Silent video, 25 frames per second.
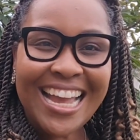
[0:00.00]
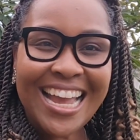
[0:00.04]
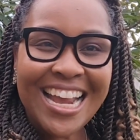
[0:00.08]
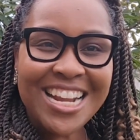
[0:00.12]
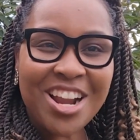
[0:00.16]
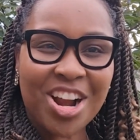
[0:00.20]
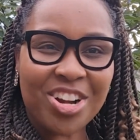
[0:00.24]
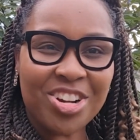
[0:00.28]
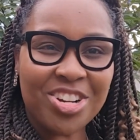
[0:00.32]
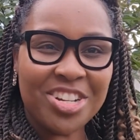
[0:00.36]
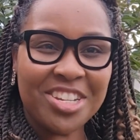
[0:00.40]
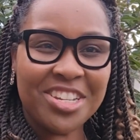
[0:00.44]

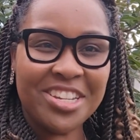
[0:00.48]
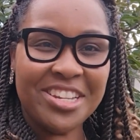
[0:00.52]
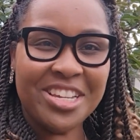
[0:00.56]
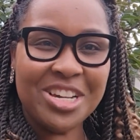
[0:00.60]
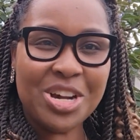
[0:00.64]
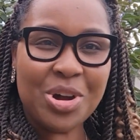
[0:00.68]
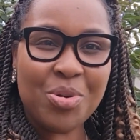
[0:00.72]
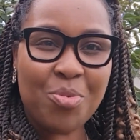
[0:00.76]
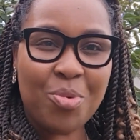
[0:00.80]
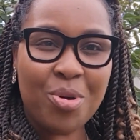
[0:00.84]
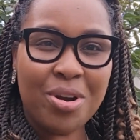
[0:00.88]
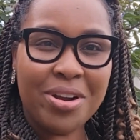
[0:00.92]
Hi,
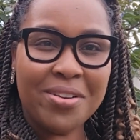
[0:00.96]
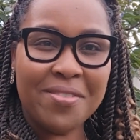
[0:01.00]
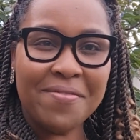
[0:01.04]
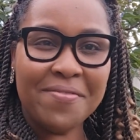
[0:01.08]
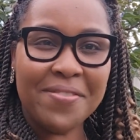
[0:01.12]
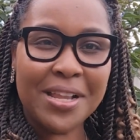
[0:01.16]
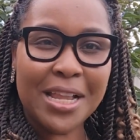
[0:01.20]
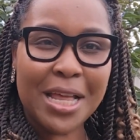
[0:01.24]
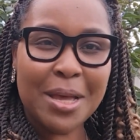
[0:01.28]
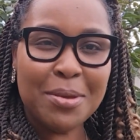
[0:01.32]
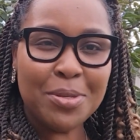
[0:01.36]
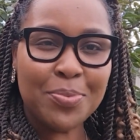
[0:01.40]
Dr.
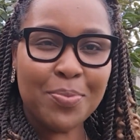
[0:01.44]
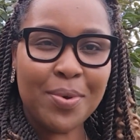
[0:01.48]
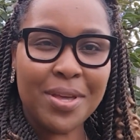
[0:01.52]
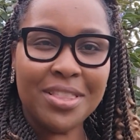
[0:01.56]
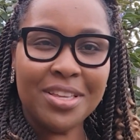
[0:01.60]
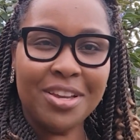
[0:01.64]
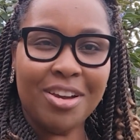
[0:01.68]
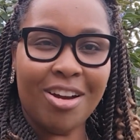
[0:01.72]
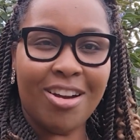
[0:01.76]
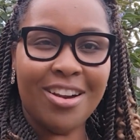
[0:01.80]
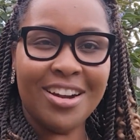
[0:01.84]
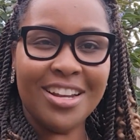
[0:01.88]
Warren-Phillips
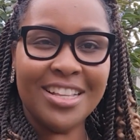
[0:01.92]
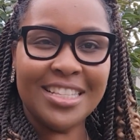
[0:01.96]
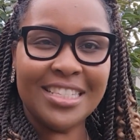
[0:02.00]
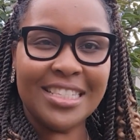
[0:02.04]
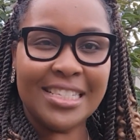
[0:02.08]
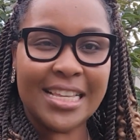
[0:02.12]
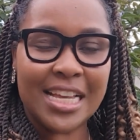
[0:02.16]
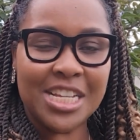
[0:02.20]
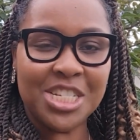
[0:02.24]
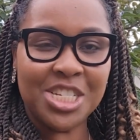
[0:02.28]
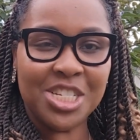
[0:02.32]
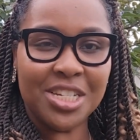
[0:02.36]
with Garden
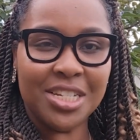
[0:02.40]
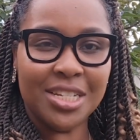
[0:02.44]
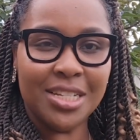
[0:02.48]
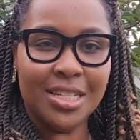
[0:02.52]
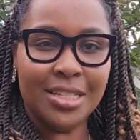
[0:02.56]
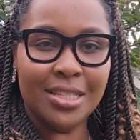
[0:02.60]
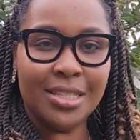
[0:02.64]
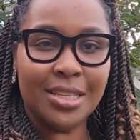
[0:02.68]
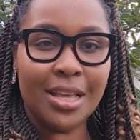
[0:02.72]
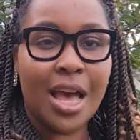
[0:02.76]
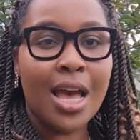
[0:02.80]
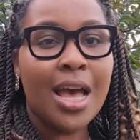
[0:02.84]

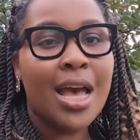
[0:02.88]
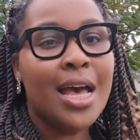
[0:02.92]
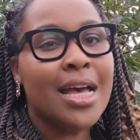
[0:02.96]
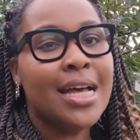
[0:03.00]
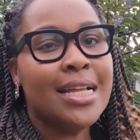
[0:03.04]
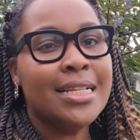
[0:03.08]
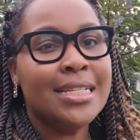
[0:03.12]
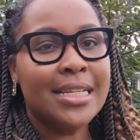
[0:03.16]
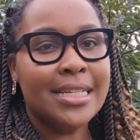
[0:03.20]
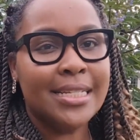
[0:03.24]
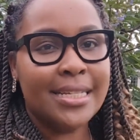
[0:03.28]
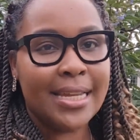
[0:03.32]
Sessions.
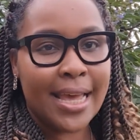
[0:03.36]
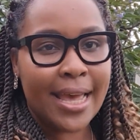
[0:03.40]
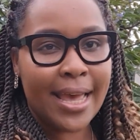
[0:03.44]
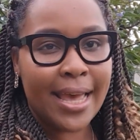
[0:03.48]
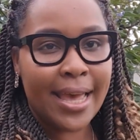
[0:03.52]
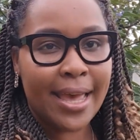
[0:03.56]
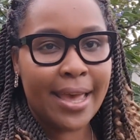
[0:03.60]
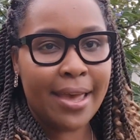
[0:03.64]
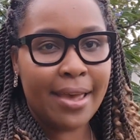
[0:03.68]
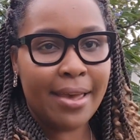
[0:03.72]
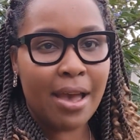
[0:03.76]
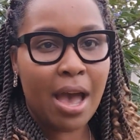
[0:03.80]

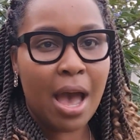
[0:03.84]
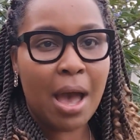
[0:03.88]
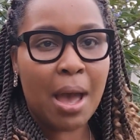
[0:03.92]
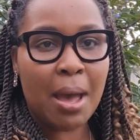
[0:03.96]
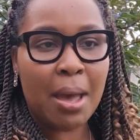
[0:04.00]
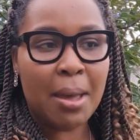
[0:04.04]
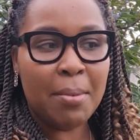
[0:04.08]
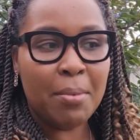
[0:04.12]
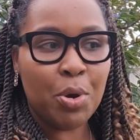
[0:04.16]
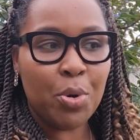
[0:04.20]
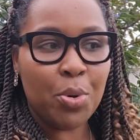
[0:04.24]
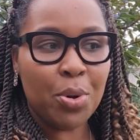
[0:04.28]
Today,
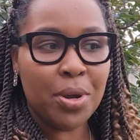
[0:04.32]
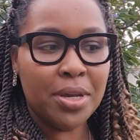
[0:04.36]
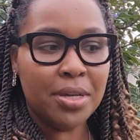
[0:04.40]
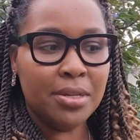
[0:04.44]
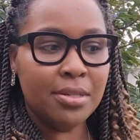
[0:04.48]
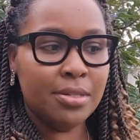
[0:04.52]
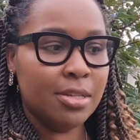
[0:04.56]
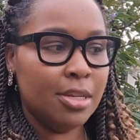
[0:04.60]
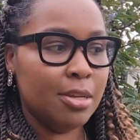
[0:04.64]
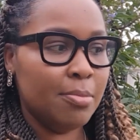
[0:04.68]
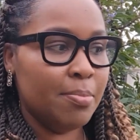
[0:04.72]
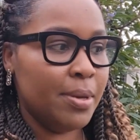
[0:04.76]
I'm going
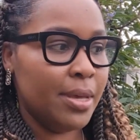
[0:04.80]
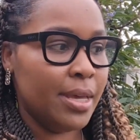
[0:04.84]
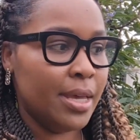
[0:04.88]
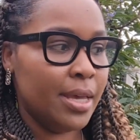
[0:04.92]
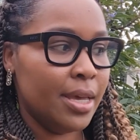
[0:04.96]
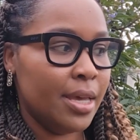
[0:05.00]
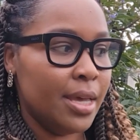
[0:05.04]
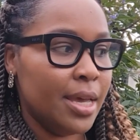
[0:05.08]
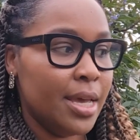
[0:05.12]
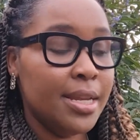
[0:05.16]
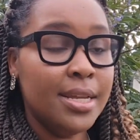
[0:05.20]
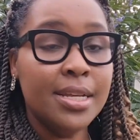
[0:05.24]
to
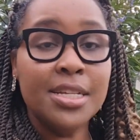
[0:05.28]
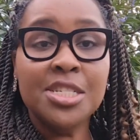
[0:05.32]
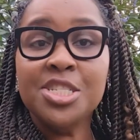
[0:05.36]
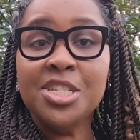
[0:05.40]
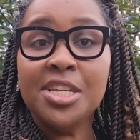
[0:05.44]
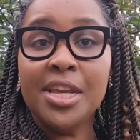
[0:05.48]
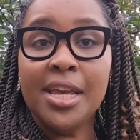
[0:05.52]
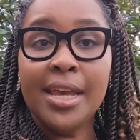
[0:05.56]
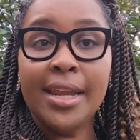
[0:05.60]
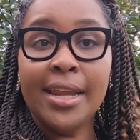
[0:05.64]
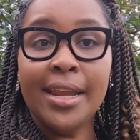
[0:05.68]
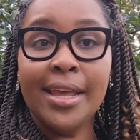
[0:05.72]
be
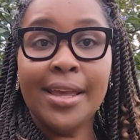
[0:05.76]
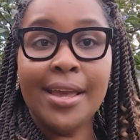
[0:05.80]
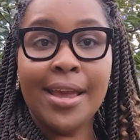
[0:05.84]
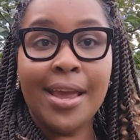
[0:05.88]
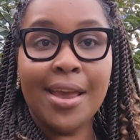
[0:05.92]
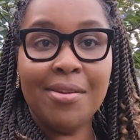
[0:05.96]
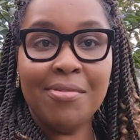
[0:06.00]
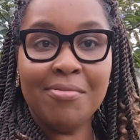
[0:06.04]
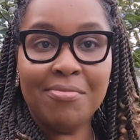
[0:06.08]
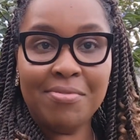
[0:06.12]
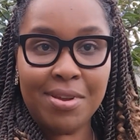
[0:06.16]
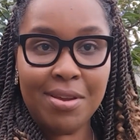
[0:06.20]
initiating
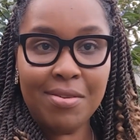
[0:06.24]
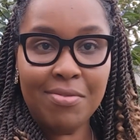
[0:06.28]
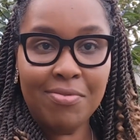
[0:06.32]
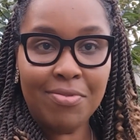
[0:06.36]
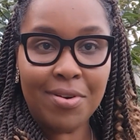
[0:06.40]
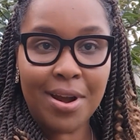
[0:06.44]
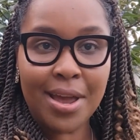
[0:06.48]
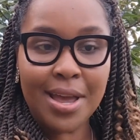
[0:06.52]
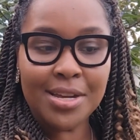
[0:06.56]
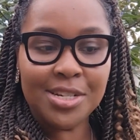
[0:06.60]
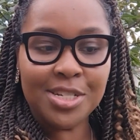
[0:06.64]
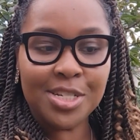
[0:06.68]
a
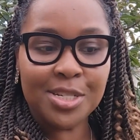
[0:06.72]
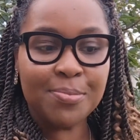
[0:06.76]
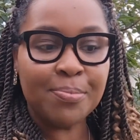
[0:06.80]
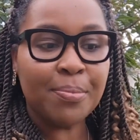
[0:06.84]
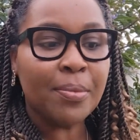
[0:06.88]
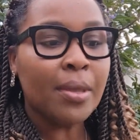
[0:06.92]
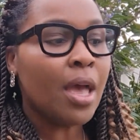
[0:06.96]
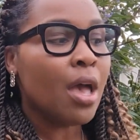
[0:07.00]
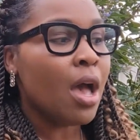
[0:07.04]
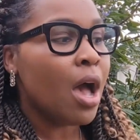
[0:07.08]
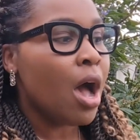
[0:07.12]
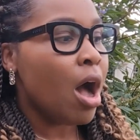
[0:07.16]
refresh
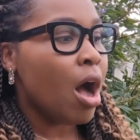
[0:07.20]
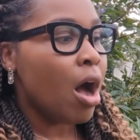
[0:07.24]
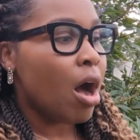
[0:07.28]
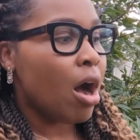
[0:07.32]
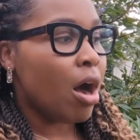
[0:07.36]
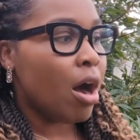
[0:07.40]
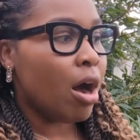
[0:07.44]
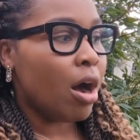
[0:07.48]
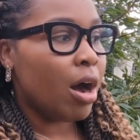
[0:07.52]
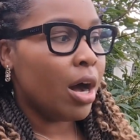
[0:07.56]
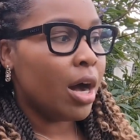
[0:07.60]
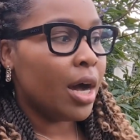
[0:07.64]

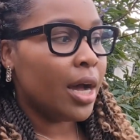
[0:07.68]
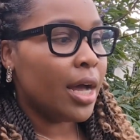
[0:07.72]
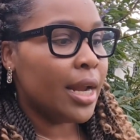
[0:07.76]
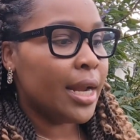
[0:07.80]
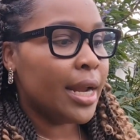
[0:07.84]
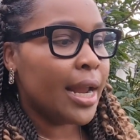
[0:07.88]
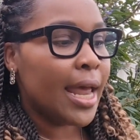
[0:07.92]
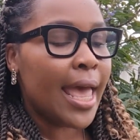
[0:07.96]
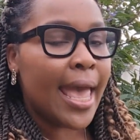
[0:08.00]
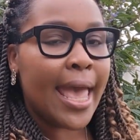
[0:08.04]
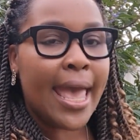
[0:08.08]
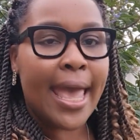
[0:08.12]

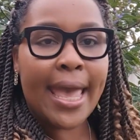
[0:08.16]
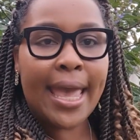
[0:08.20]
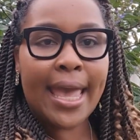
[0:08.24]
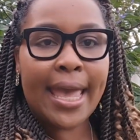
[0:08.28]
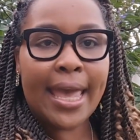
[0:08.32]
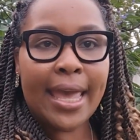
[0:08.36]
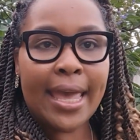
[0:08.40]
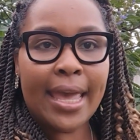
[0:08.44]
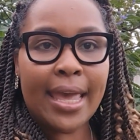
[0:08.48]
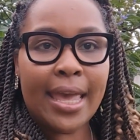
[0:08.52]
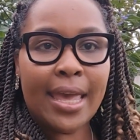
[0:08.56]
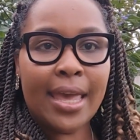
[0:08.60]
on
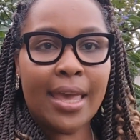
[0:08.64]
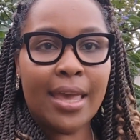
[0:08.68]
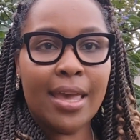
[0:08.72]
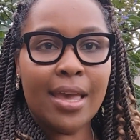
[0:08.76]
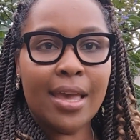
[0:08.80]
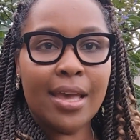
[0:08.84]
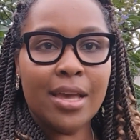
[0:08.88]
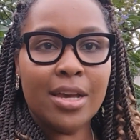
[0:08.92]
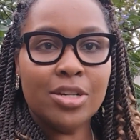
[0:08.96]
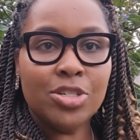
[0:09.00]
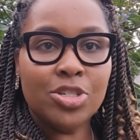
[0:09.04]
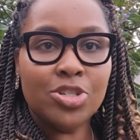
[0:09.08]

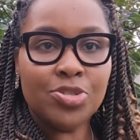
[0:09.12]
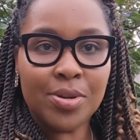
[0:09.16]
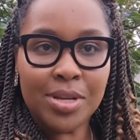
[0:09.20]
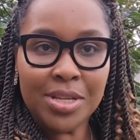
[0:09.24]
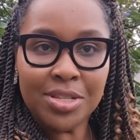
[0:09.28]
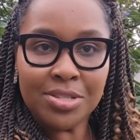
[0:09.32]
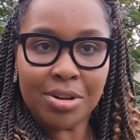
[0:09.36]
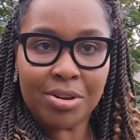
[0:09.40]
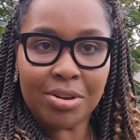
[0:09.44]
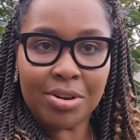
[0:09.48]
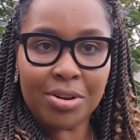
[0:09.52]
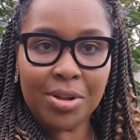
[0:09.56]
a tree
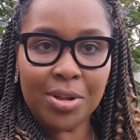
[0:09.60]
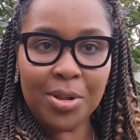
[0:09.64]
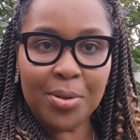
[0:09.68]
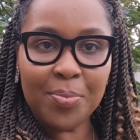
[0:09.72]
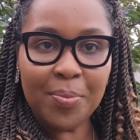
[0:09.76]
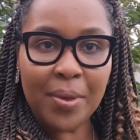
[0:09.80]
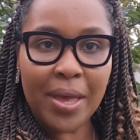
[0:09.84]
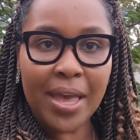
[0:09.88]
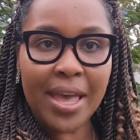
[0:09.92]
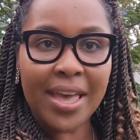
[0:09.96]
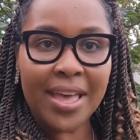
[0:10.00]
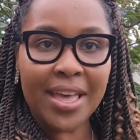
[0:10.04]
circle
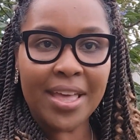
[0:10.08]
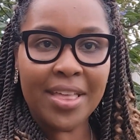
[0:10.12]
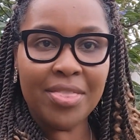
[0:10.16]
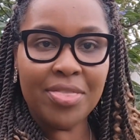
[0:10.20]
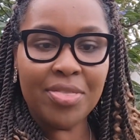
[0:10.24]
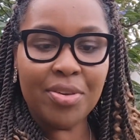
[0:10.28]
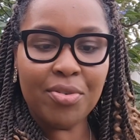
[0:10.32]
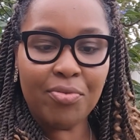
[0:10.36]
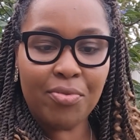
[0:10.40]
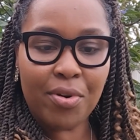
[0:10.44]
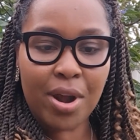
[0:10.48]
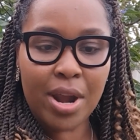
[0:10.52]
in
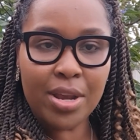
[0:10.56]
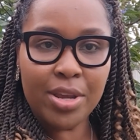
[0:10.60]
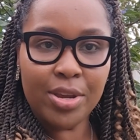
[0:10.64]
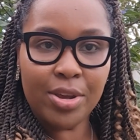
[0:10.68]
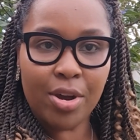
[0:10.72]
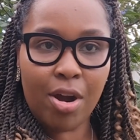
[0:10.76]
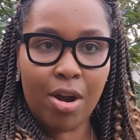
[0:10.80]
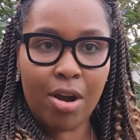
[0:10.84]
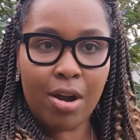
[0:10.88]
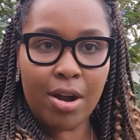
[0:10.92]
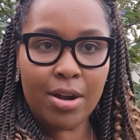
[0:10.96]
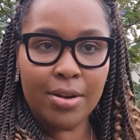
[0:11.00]
the front
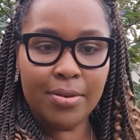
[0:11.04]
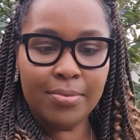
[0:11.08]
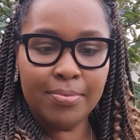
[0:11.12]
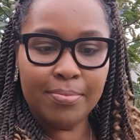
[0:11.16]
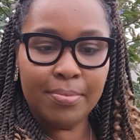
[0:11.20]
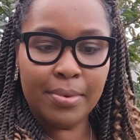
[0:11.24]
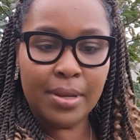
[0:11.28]
yard.